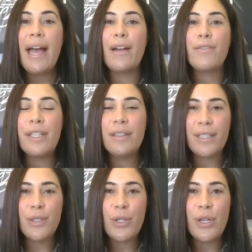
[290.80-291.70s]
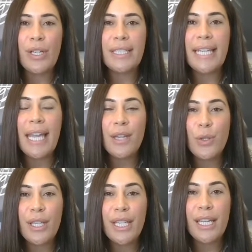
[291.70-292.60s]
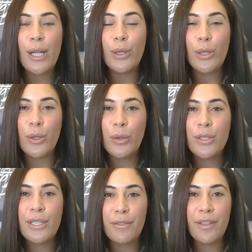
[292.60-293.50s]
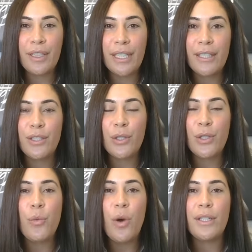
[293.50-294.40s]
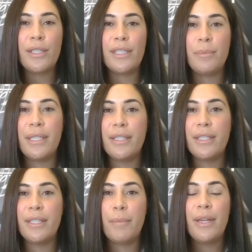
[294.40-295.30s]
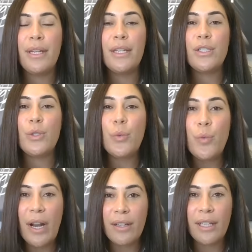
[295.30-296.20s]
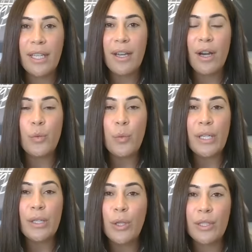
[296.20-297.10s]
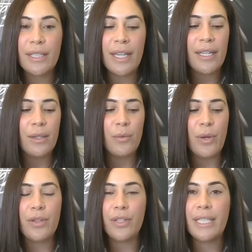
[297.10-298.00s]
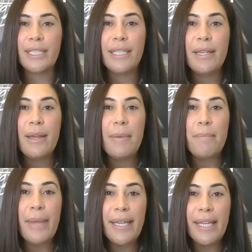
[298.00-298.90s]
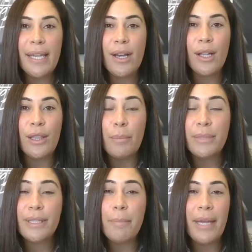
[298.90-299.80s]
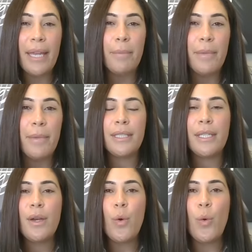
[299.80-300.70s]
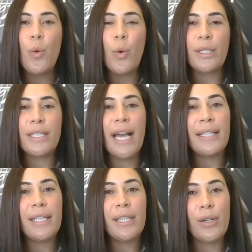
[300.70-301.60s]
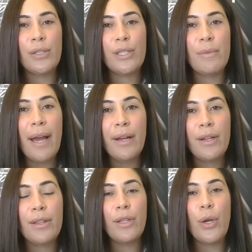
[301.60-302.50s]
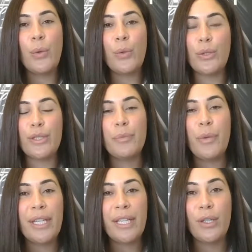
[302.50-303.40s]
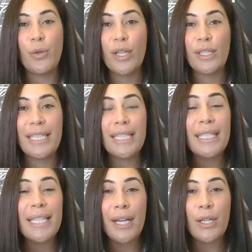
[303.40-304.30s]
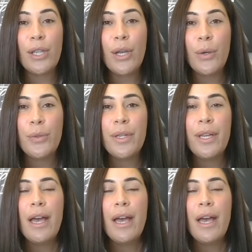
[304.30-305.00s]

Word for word: Every lender is handling it a little differently. So you'll want to speak to them directly on what it looks like, whether it's making a lump sum payment or tacking it onto the back of the loan or spreading it across the entire loan.